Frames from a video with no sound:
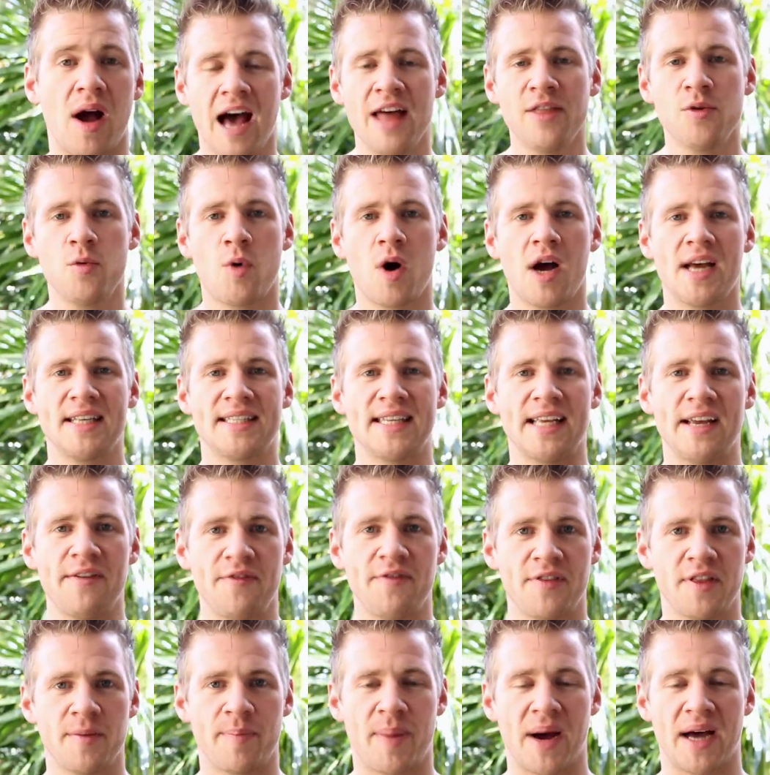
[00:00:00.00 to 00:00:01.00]
Otherwise,
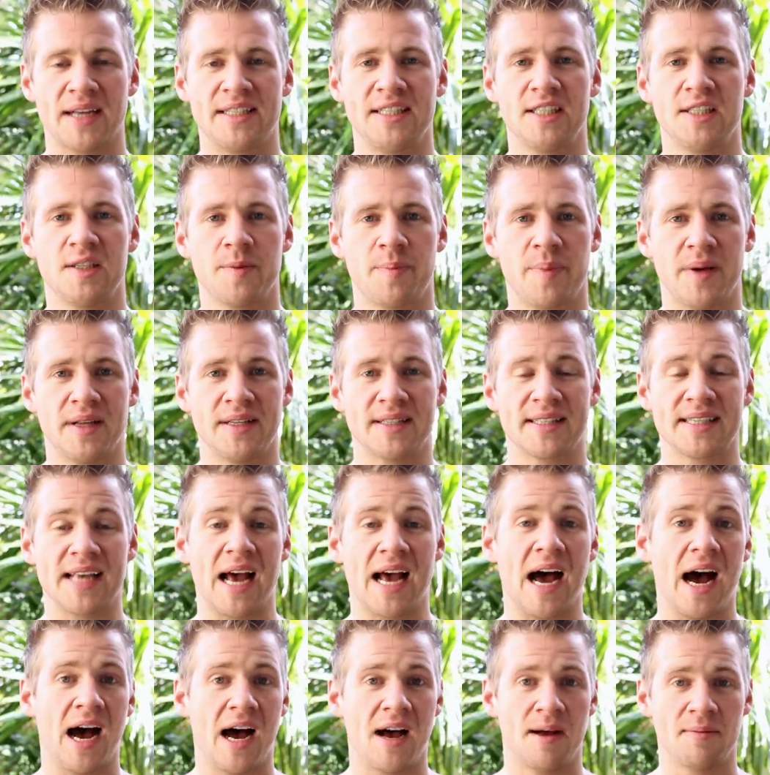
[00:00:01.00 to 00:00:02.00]
if the participants
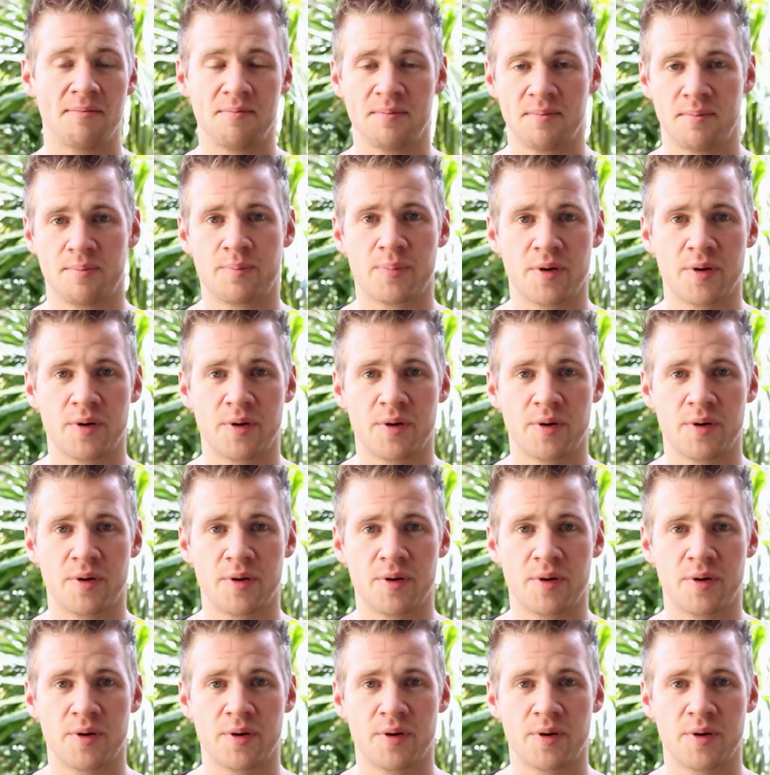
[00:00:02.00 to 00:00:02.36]
are